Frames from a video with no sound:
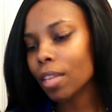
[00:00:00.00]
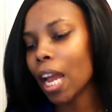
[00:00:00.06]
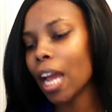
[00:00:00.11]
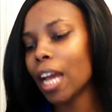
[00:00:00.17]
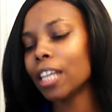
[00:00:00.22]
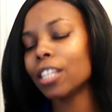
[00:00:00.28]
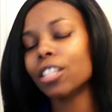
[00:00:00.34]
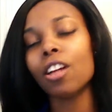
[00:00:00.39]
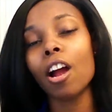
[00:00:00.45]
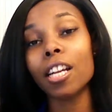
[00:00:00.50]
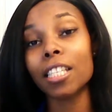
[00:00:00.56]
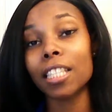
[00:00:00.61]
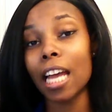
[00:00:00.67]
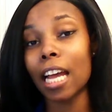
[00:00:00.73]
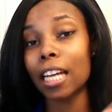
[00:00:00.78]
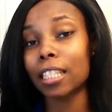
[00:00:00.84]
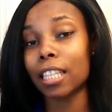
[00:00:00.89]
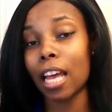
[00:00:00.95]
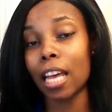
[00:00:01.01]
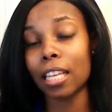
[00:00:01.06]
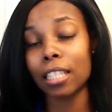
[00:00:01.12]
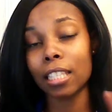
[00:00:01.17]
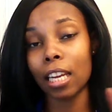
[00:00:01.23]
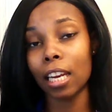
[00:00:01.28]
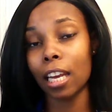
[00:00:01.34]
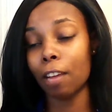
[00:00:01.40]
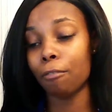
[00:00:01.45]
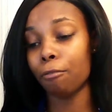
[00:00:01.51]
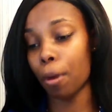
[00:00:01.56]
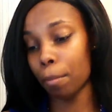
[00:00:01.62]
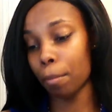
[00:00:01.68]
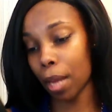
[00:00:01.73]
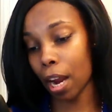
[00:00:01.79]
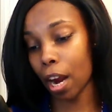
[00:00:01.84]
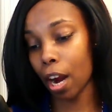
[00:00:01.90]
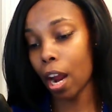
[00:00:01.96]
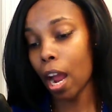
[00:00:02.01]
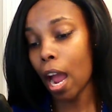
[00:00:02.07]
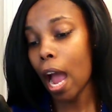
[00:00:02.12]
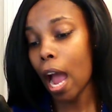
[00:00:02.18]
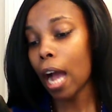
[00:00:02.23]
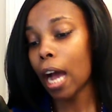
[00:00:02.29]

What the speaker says: it starts to escalate from there,